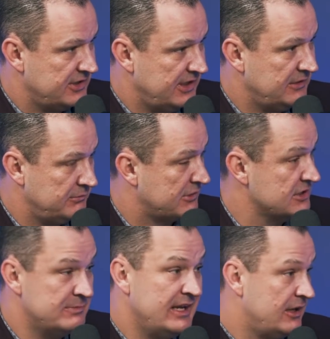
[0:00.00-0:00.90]
and because
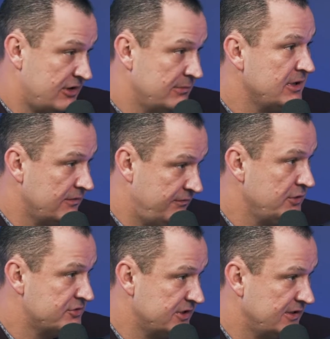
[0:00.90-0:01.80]
Medicare can be
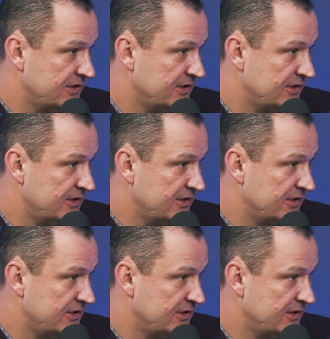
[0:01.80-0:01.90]
confusing.